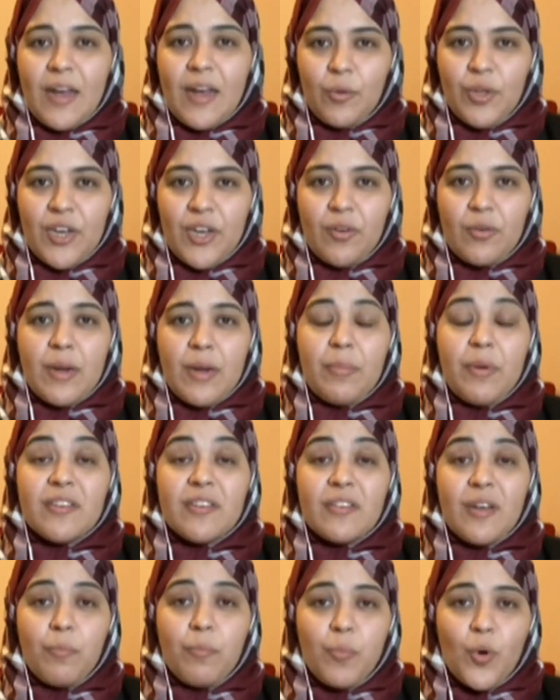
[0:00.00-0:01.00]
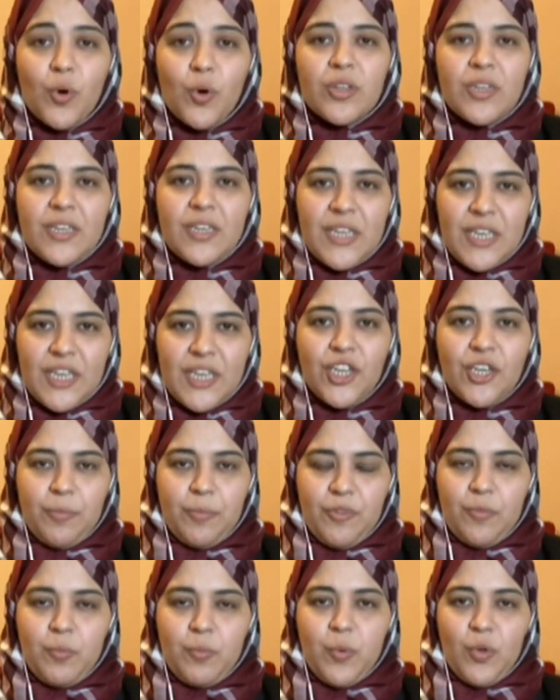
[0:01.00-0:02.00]
Saudi Arabia supported
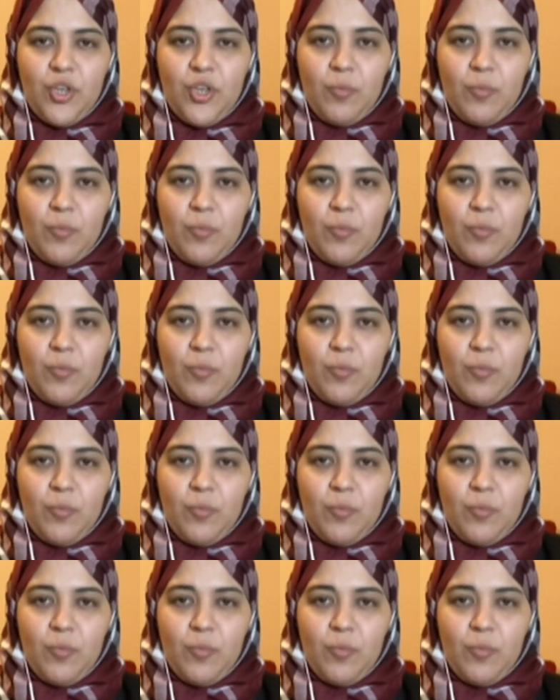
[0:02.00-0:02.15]
Egypt's